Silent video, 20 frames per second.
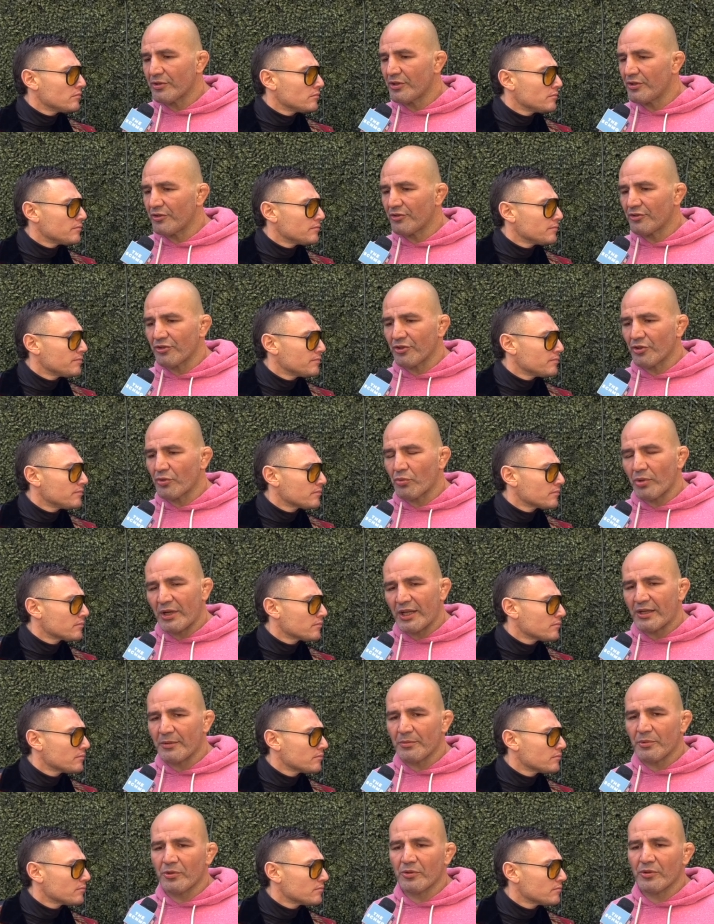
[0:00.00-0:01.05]
Speaker 1: he's
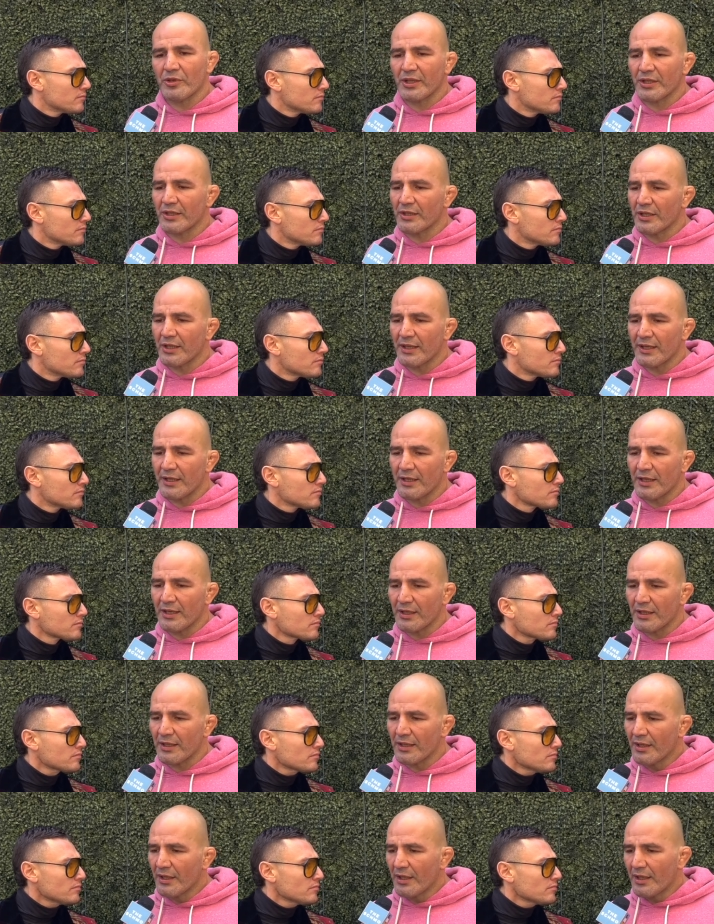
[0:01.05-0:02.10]
incredible. And,
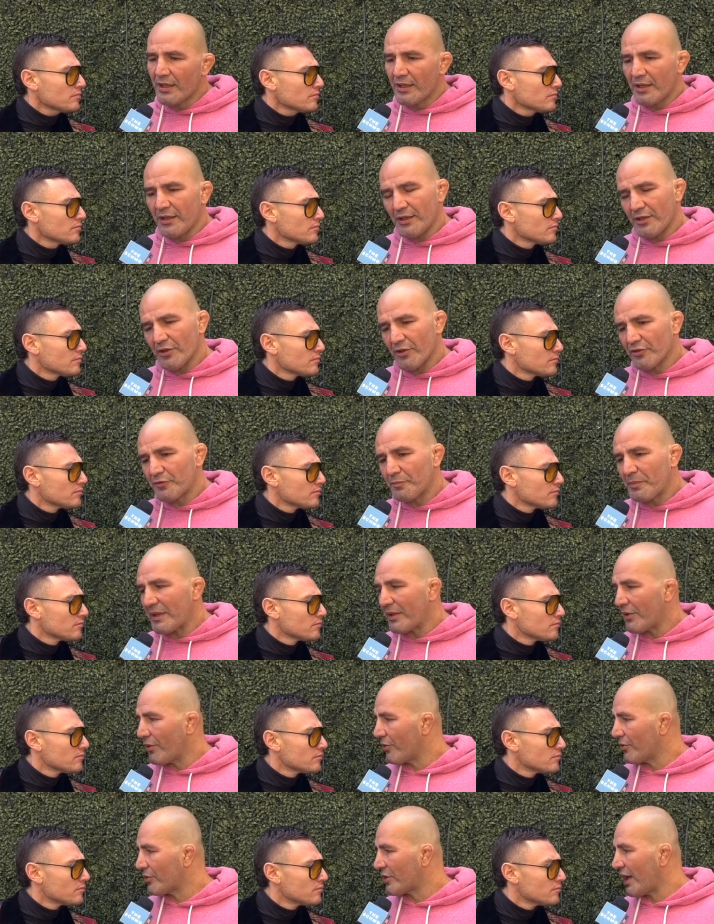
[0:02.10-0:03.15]
uh, you know, it's been a
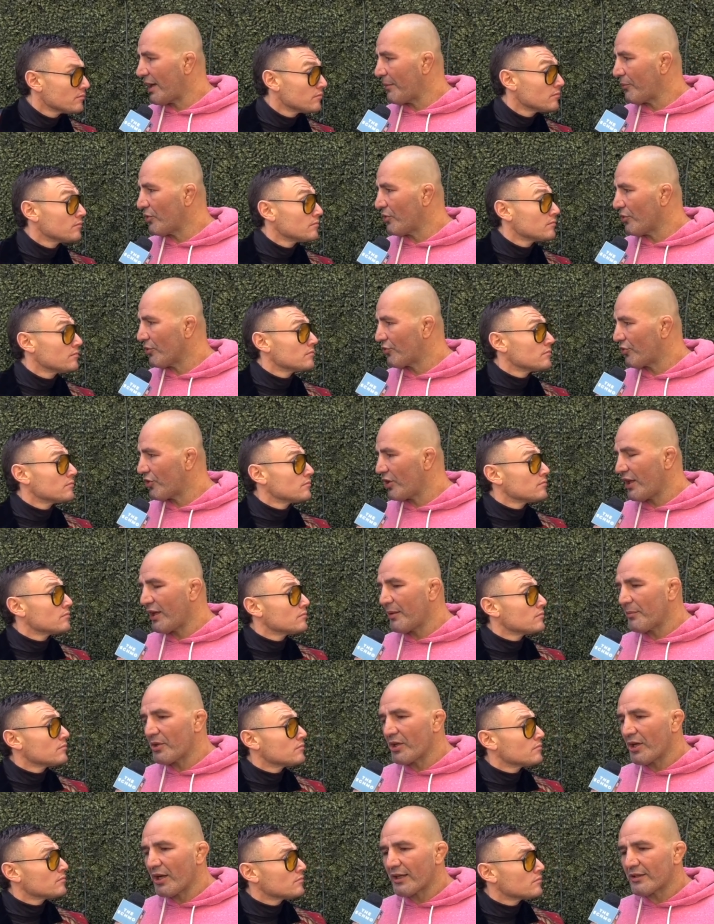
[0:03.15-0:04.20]
long time we don't see him
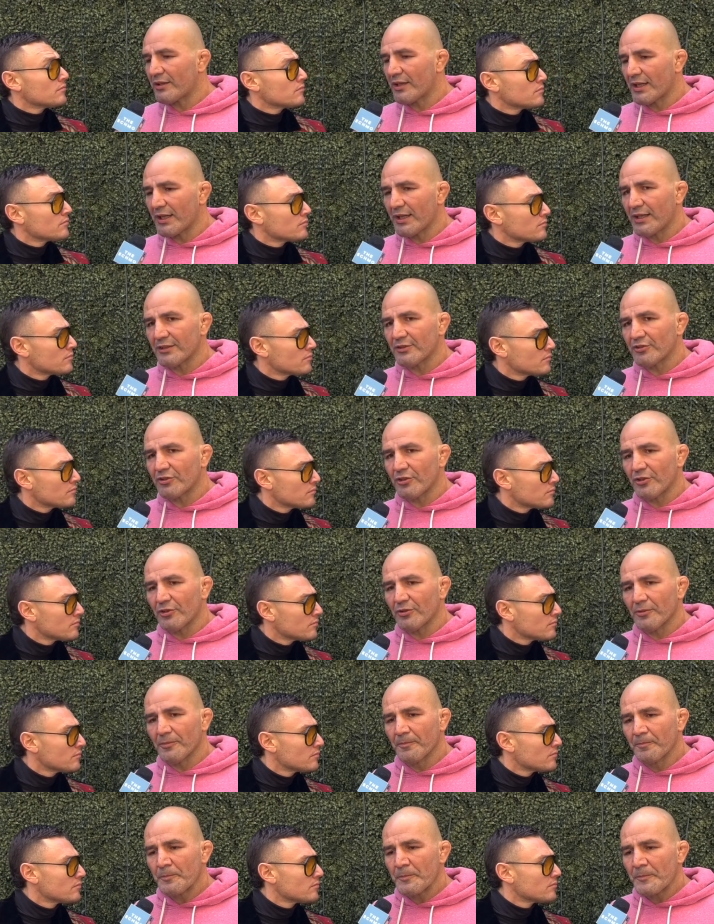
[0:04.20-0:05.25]
in Octagon.
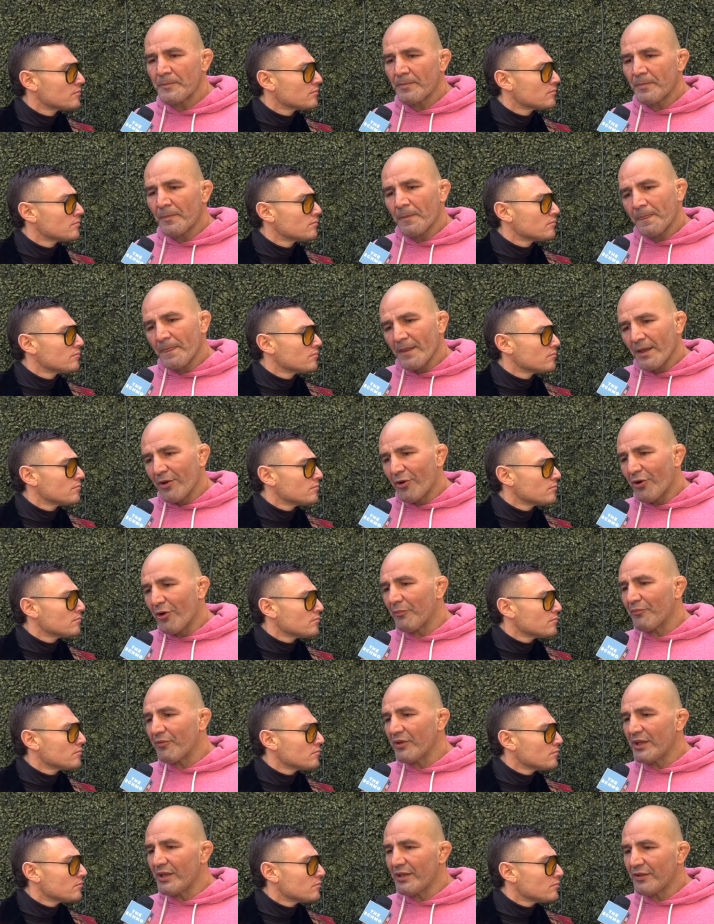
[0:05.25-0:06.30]
So
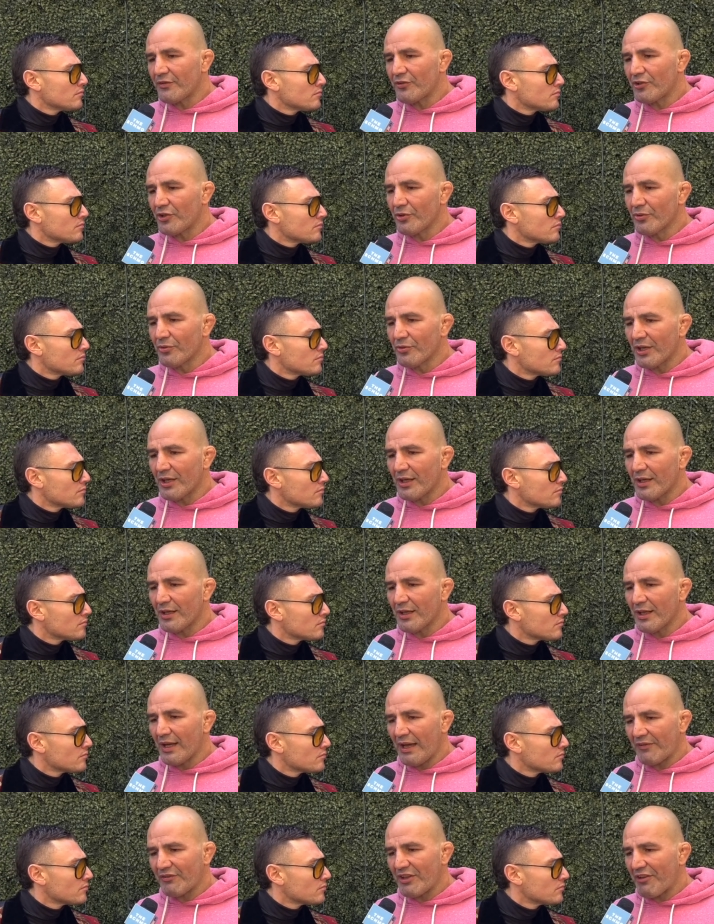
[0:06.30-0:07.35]
hopefully he still uh,
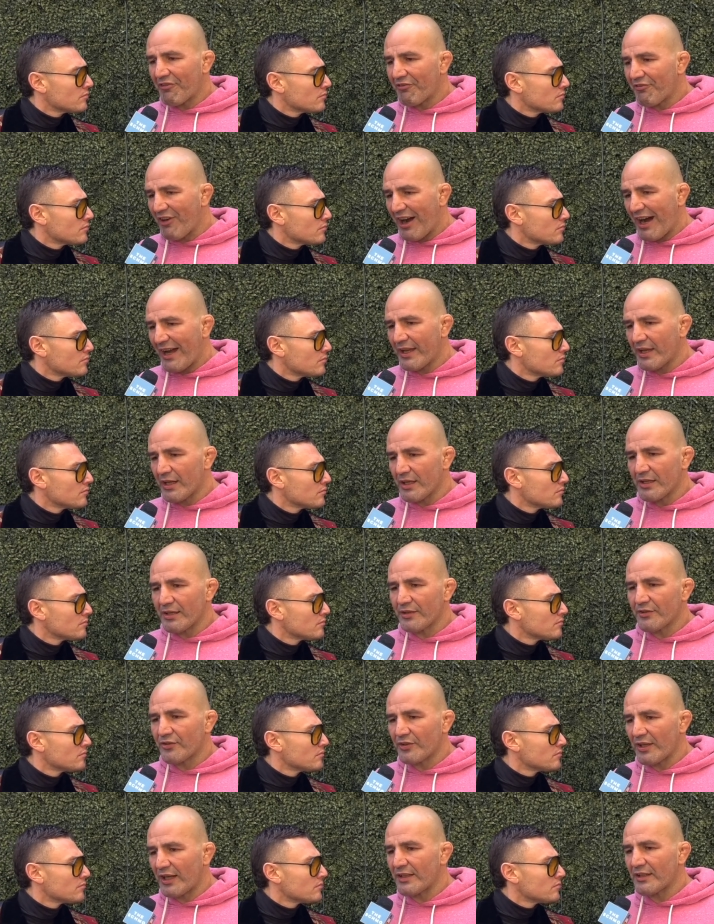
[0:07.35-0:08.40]
have that fire
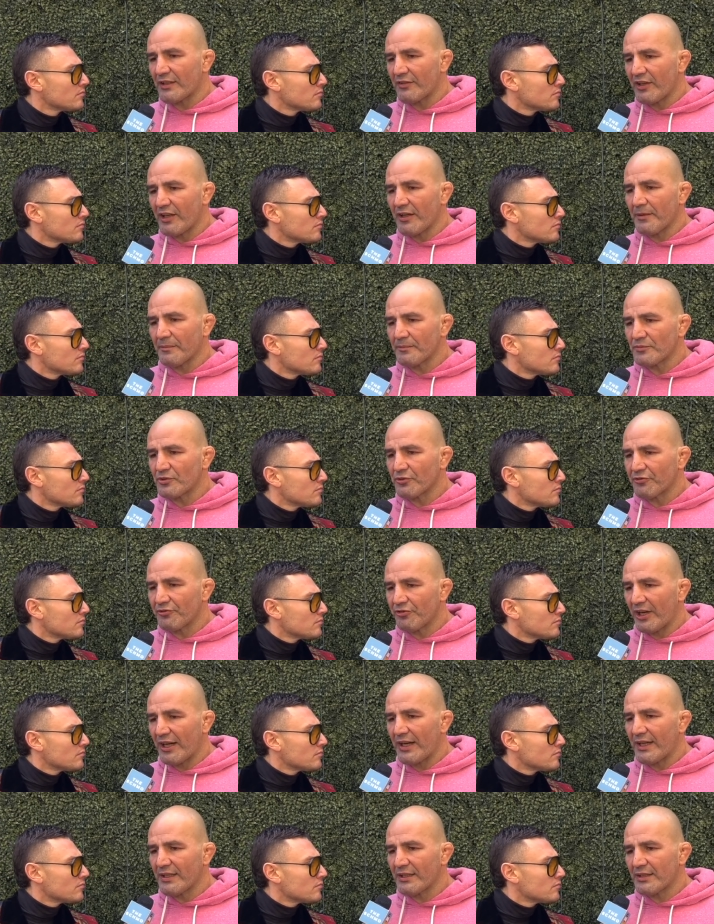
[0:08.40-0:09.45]
inside of him to
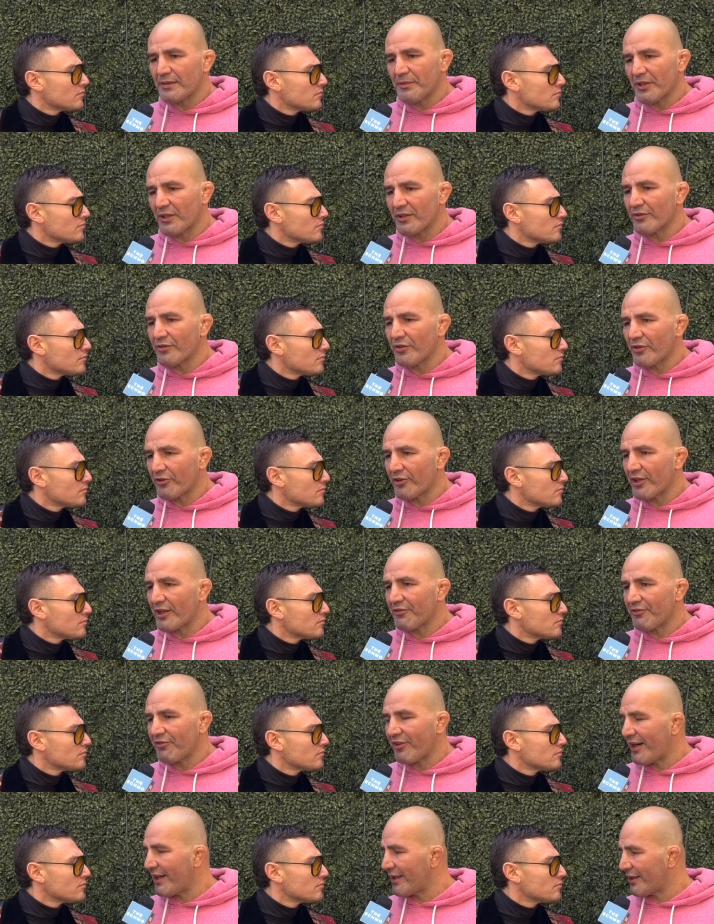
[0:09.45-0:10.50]
fight, because he's going to
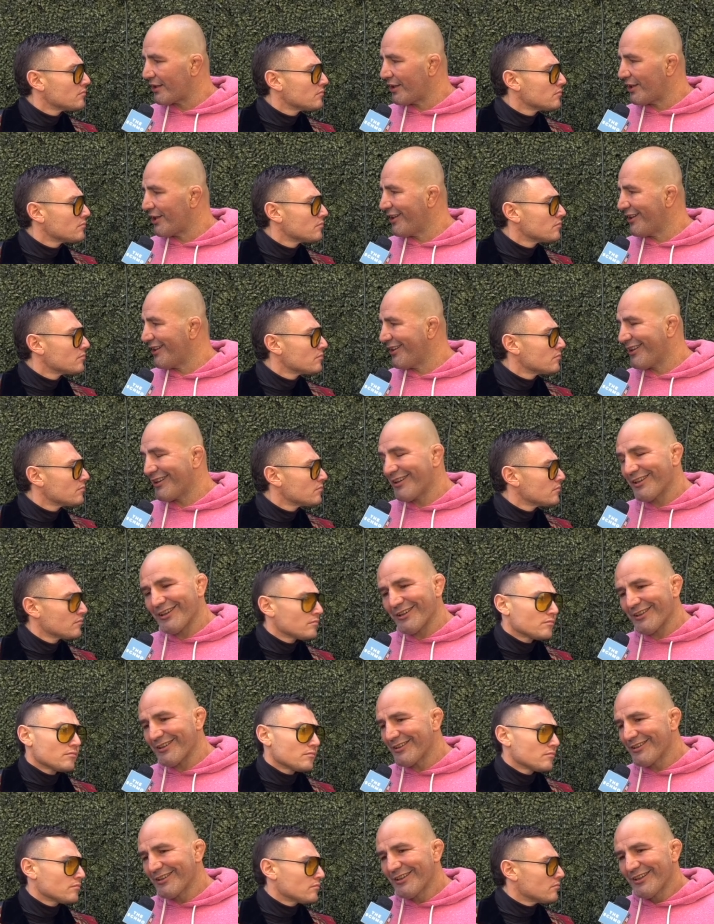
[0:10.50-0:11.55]
fight.
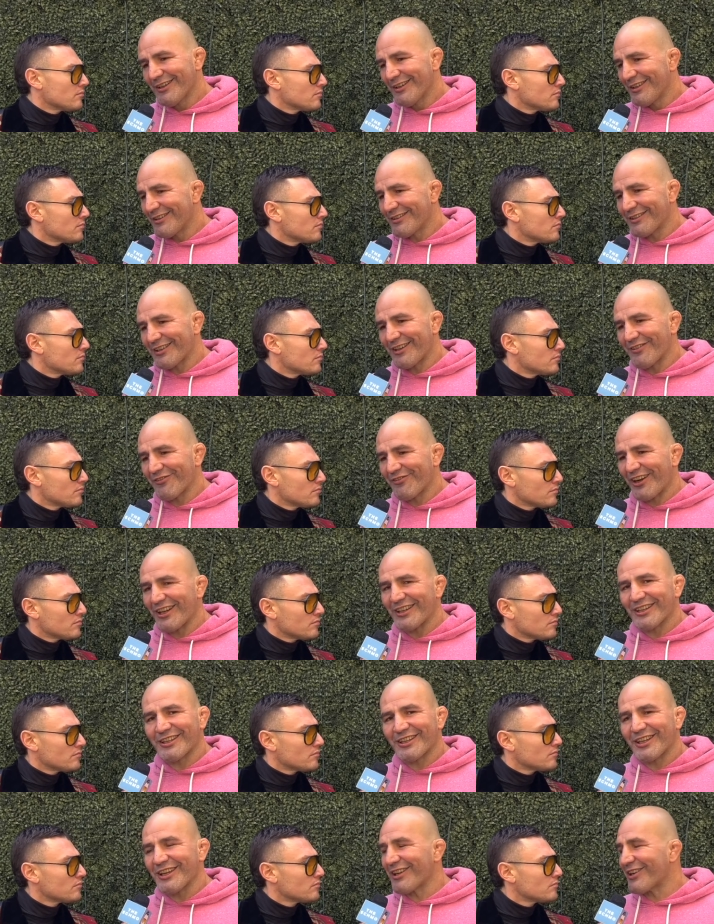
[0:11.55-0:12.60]
Uh, he's going to fight a
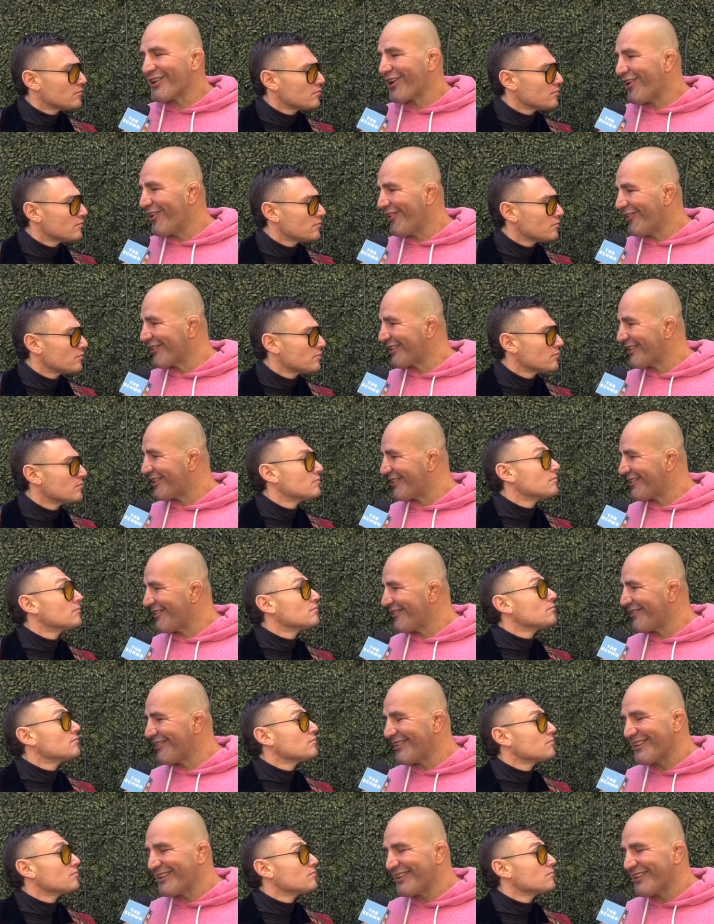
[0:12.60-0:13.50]
King Kong, you know.